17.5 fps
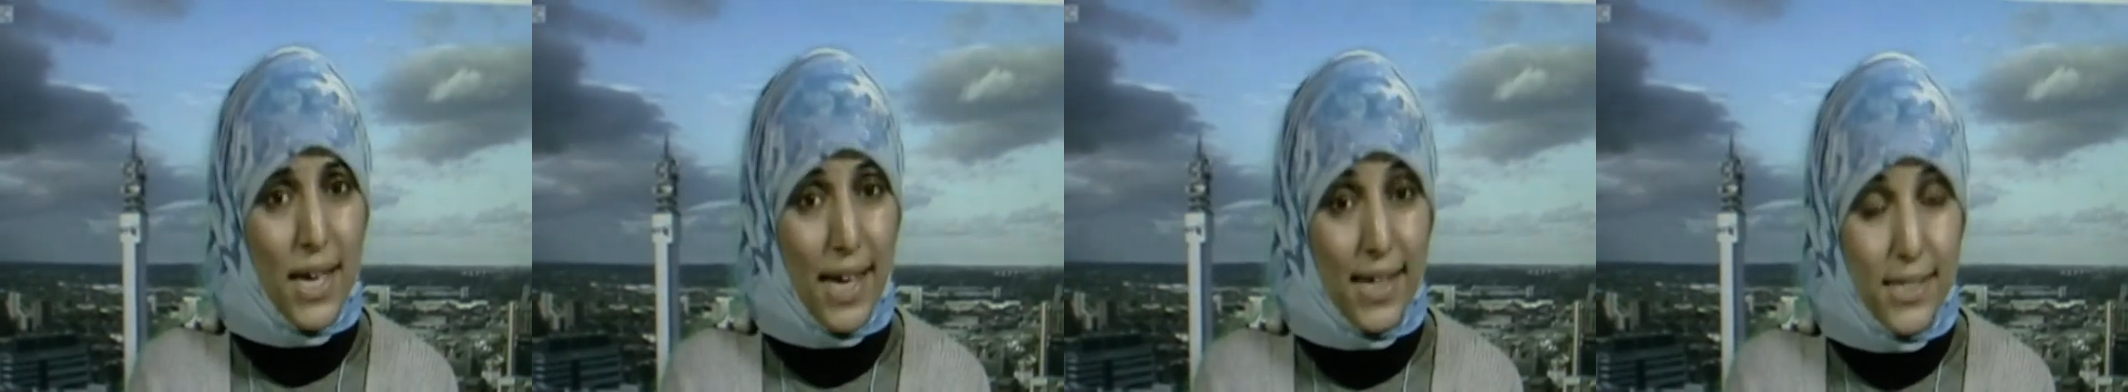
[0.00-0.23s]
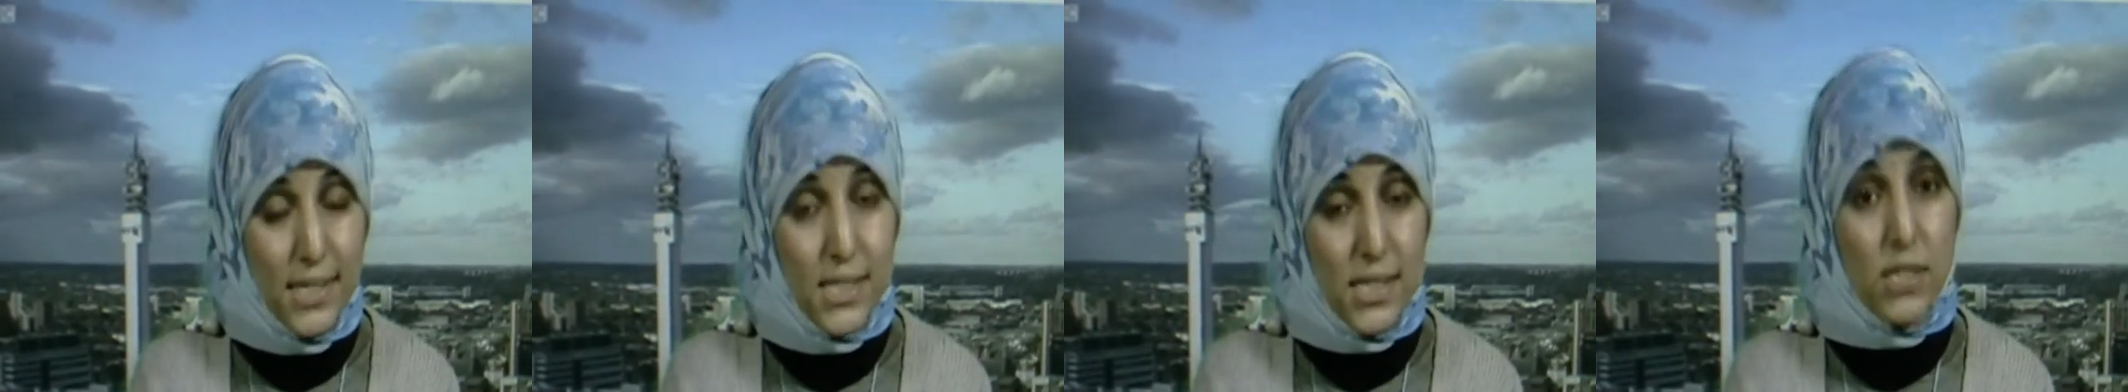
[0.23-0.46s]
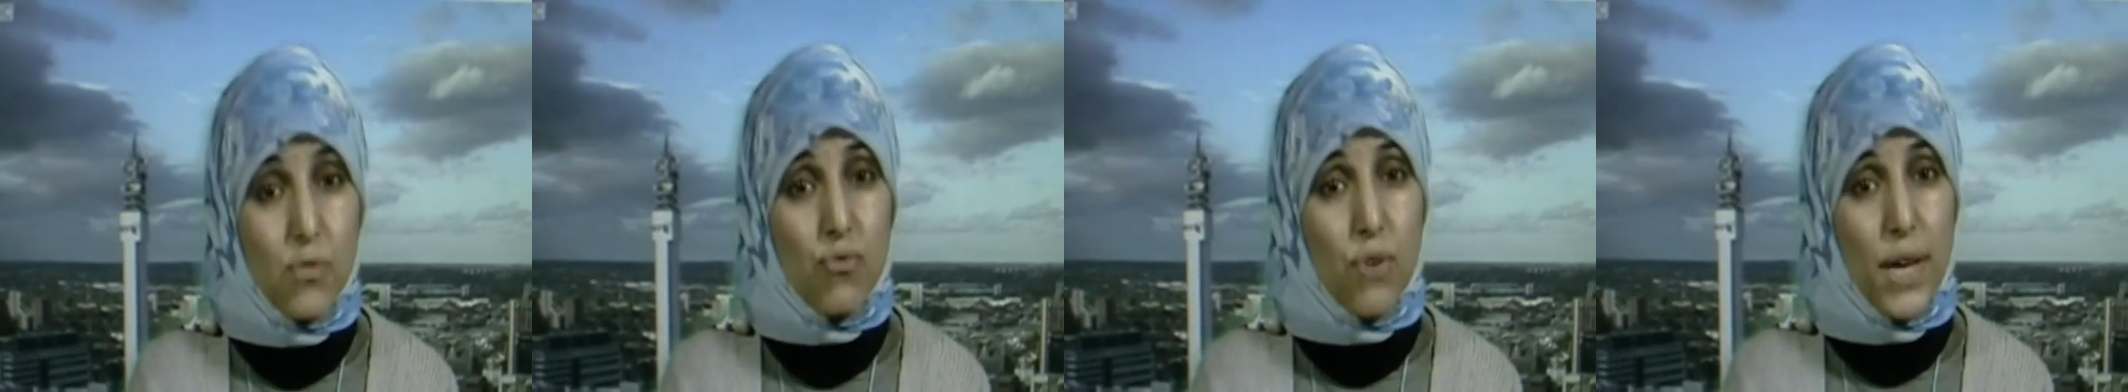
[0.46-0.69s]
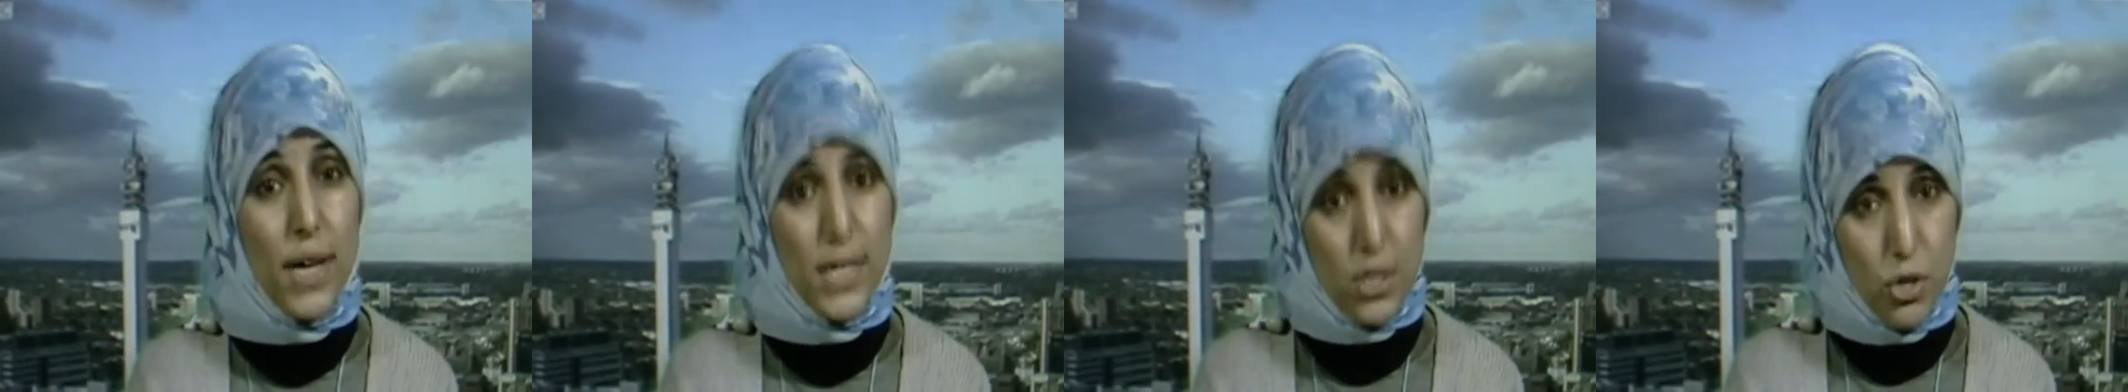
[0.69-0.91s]
And this is the
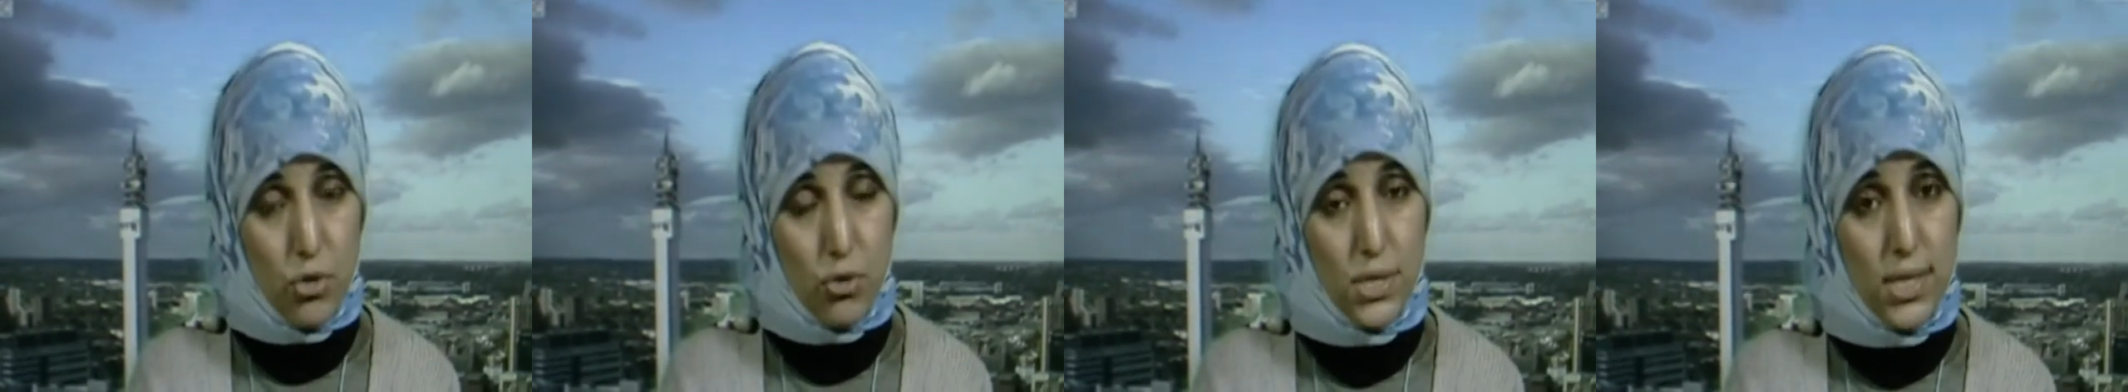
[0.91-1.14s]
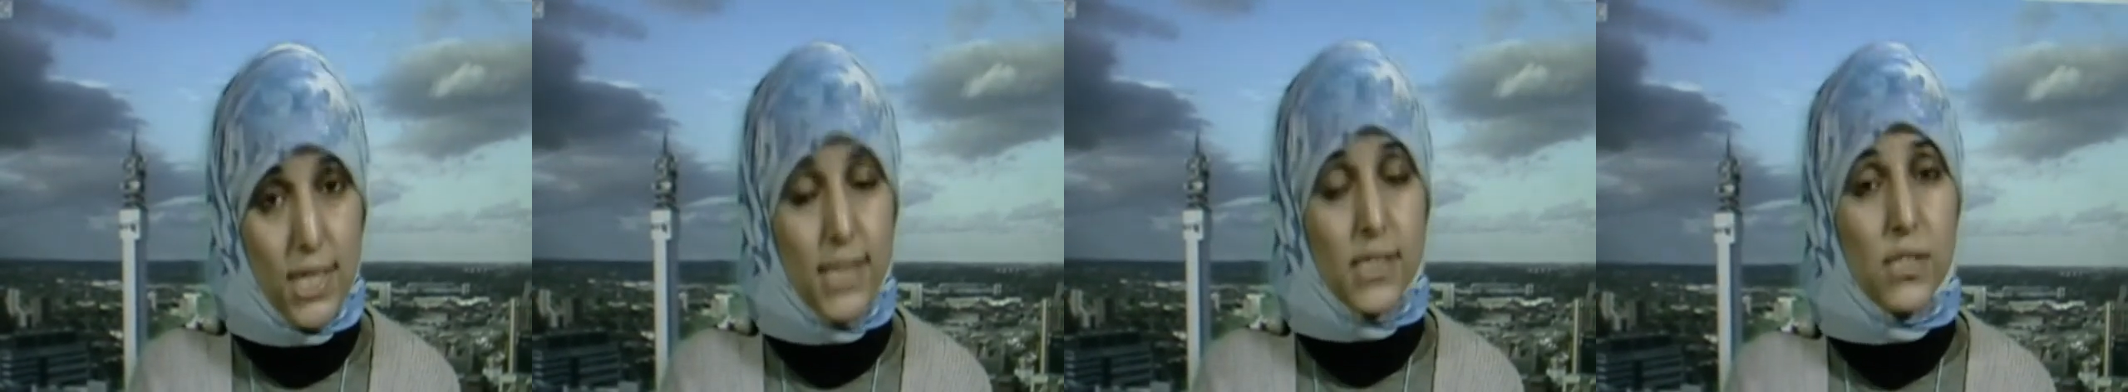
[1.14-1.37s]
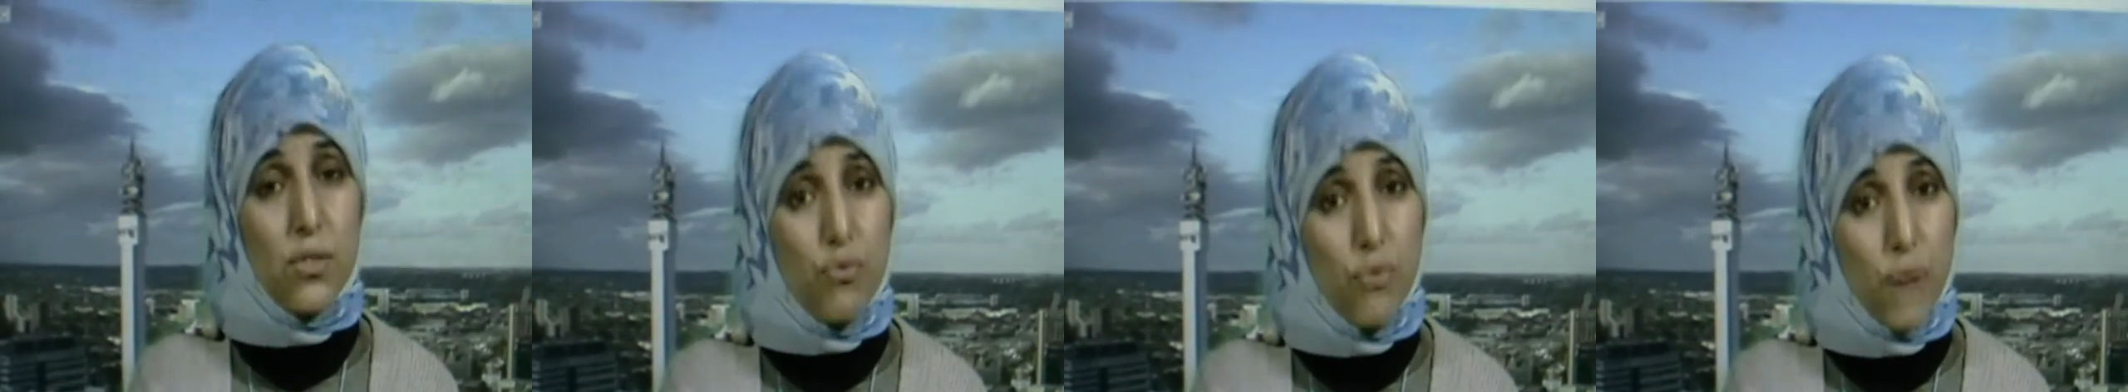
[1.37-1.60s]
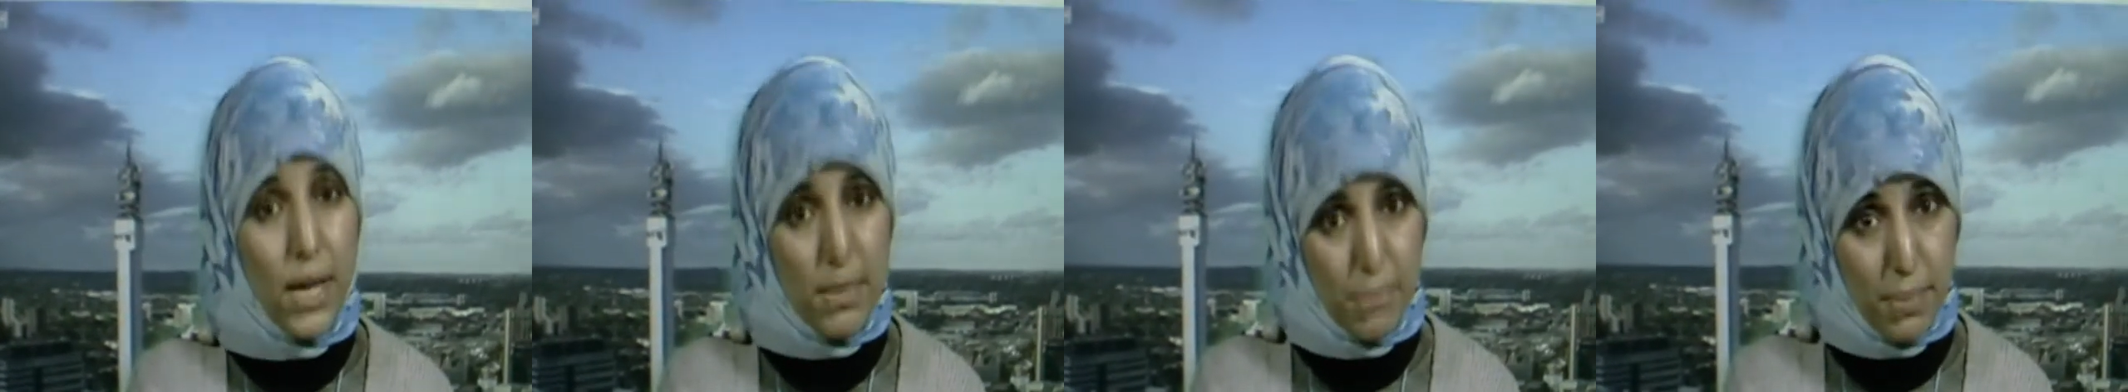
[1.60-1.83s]
right context and
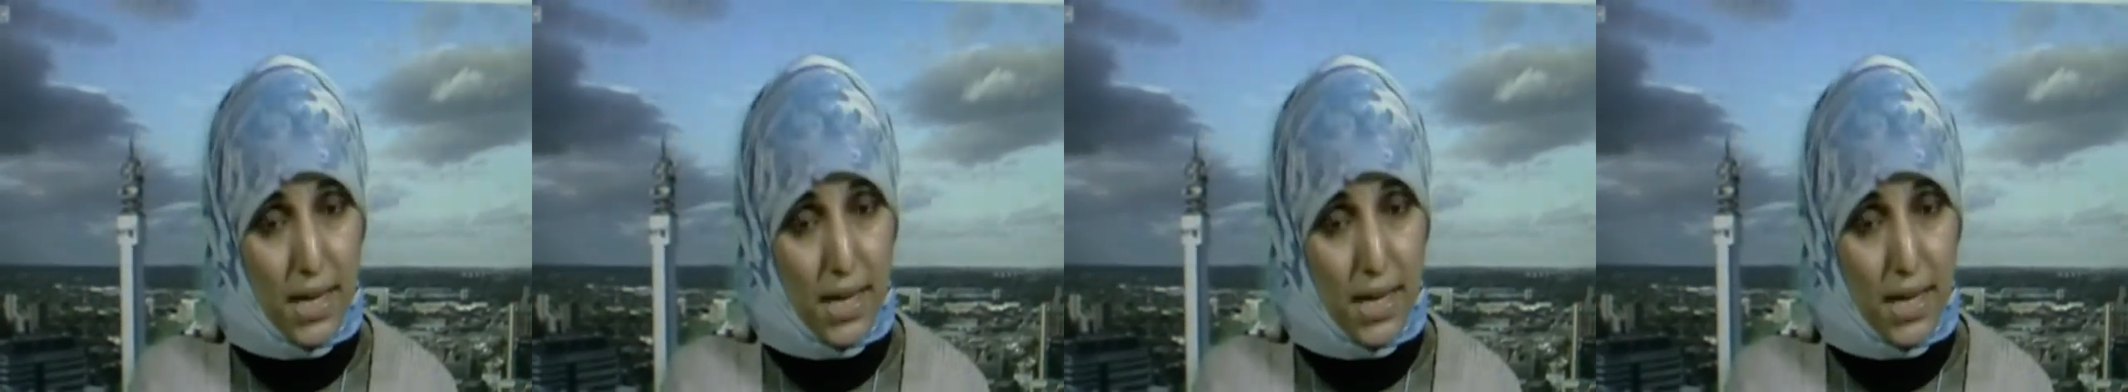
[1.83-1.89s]
the right